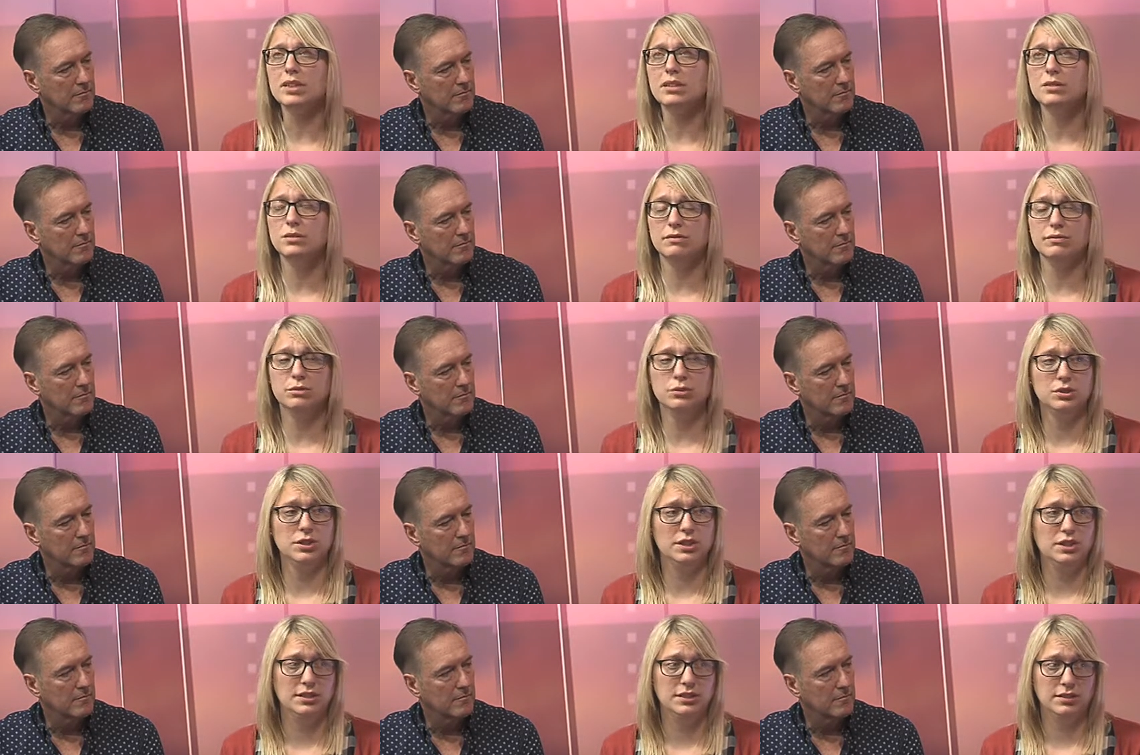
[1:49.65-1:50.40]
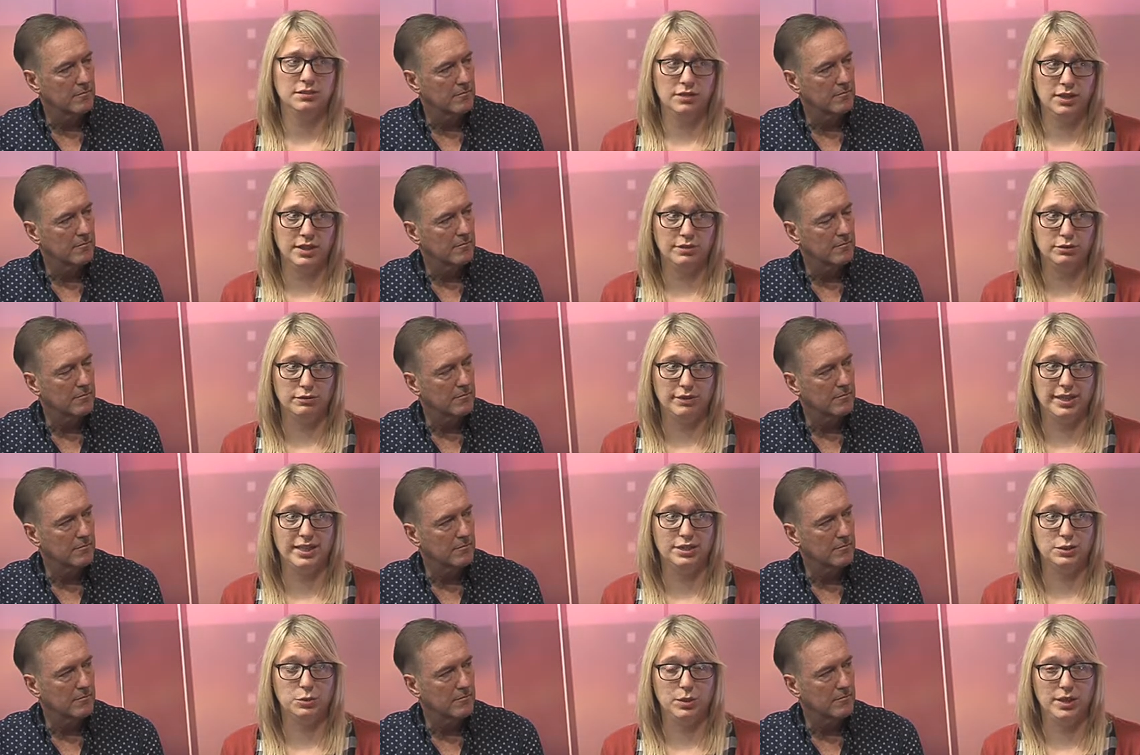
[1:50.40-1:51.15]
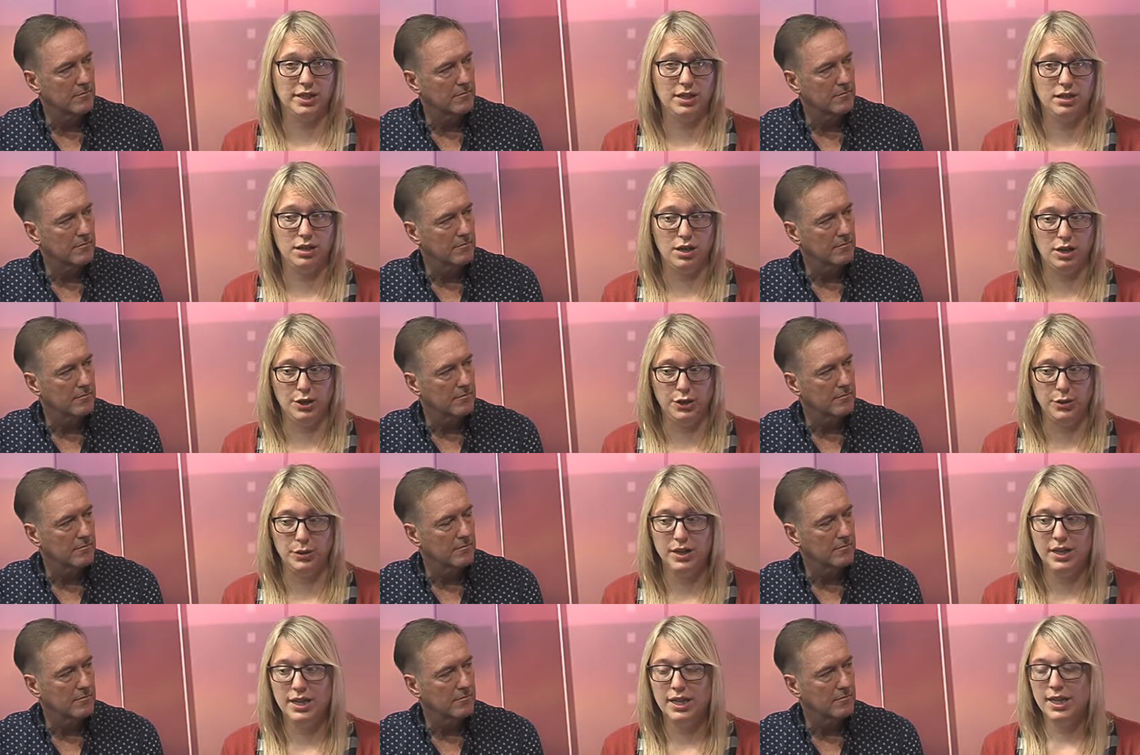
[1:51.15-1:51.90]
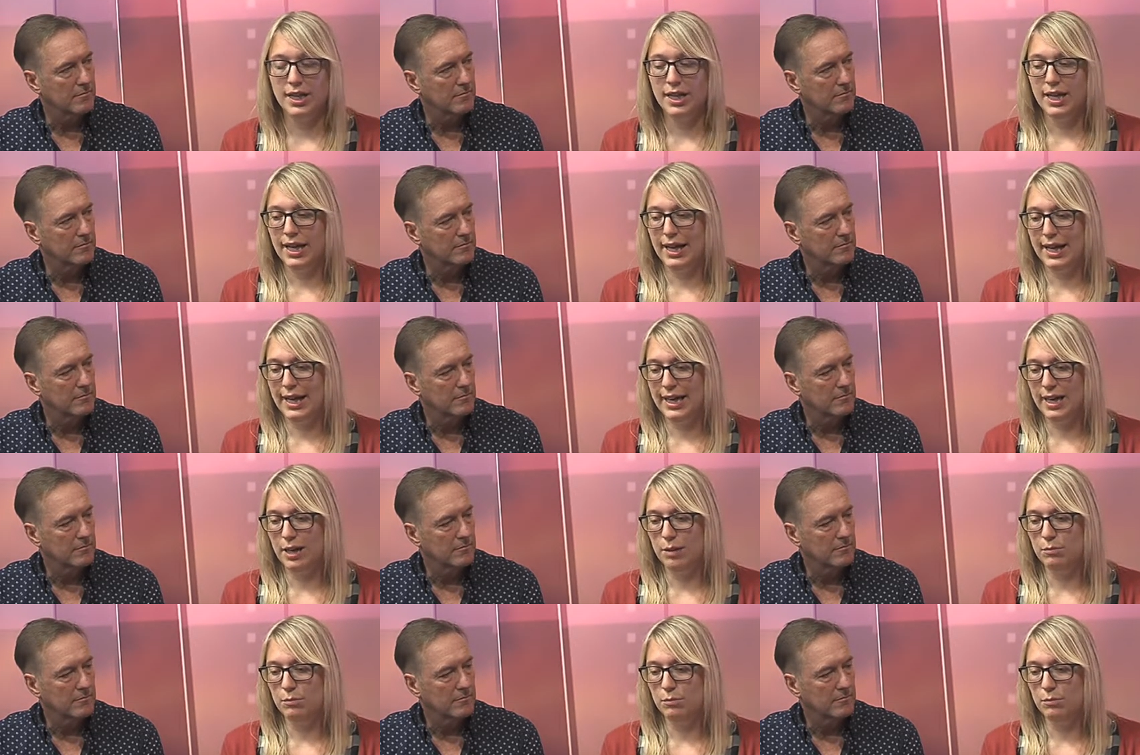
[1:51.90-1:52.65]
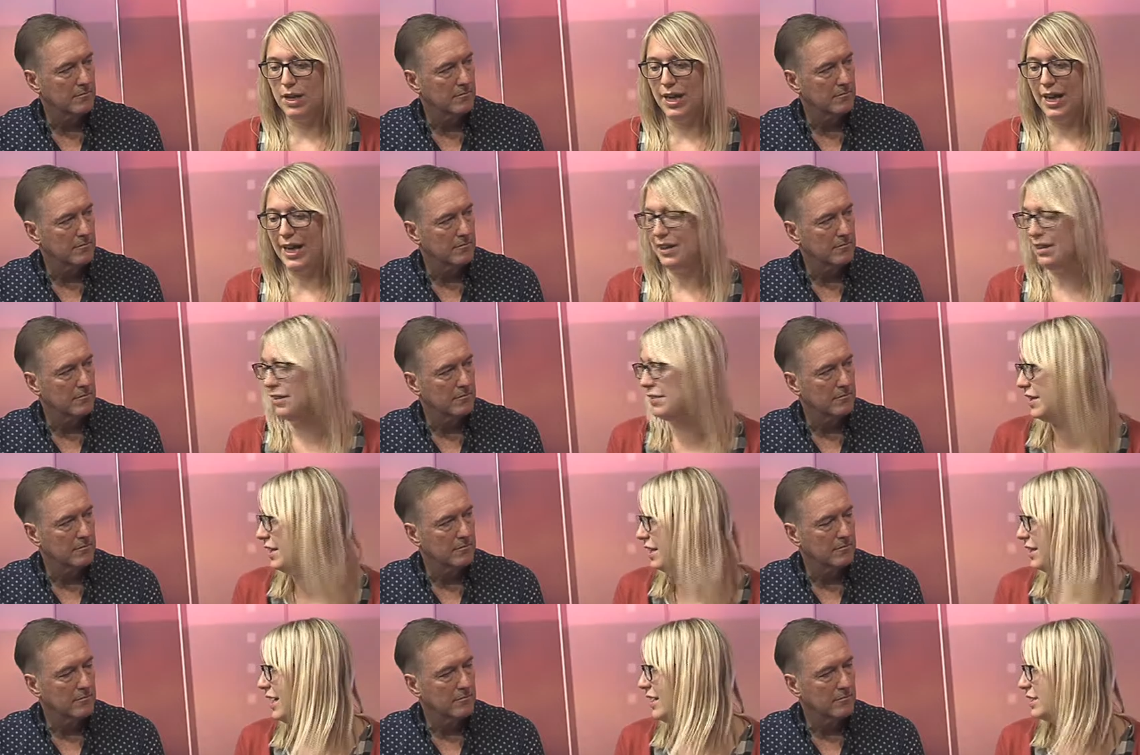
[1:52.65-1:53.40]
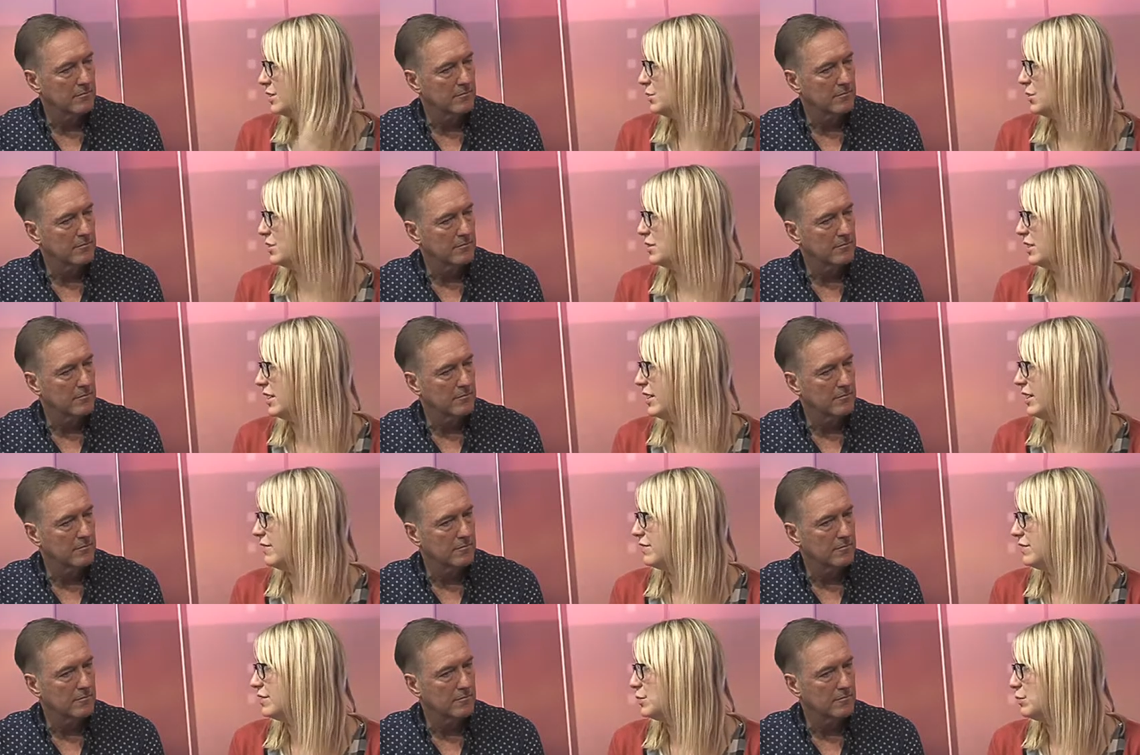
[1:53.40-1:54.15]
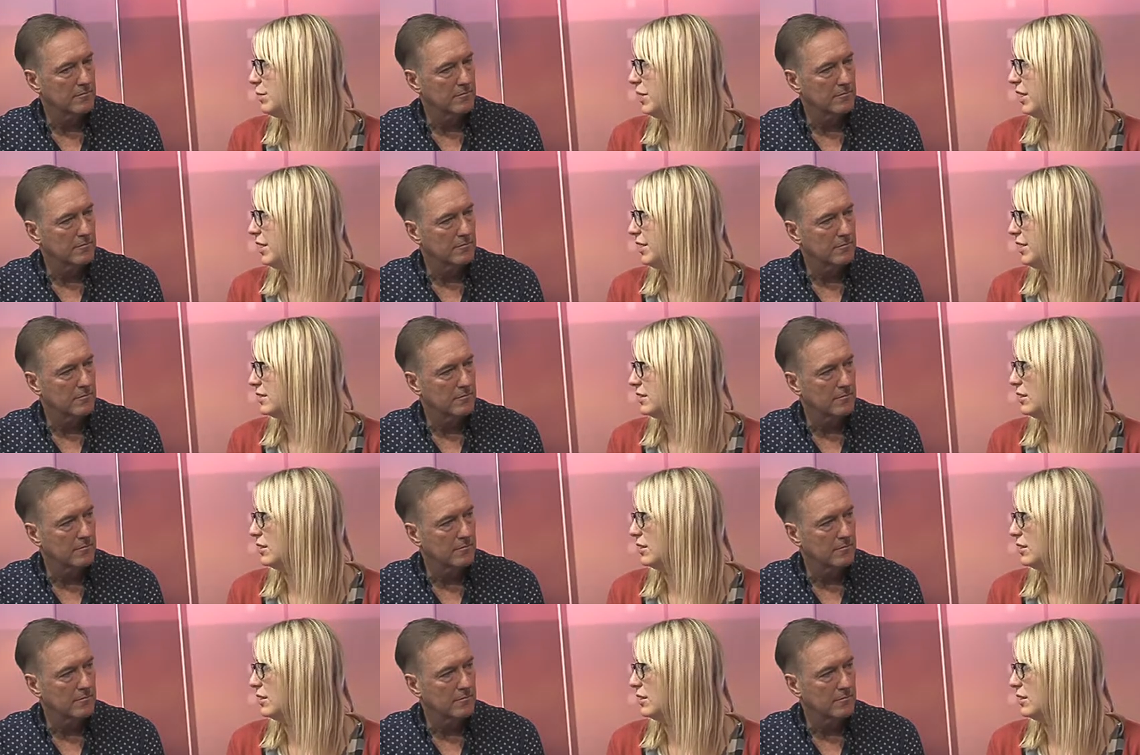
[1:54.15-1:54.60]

Speaker 1: So unfortunately, the survival rate is quite low. Um, and I think that's what's kind of spurred us